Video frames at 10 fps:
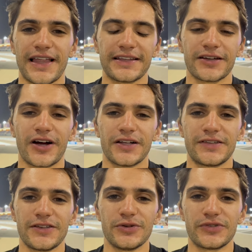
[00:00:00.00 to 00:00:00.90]
like the
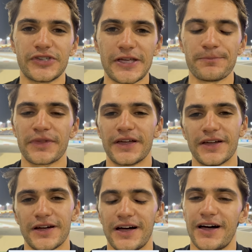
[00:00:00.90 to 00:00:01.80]
content you see,
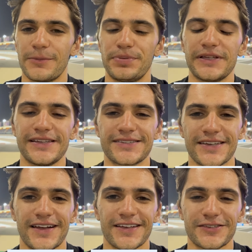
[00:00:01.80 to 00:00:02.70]
uh, please
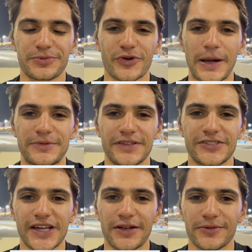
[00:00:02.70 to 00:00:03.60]
uh, subscribe to the
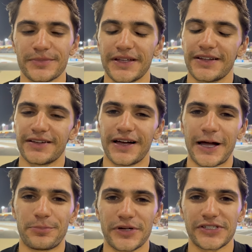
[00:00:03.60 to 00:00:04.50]
channel. I
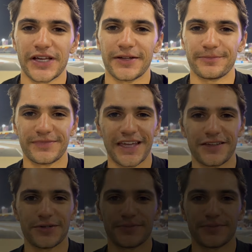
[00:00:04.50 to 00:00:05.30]
appreciate it. Thank you.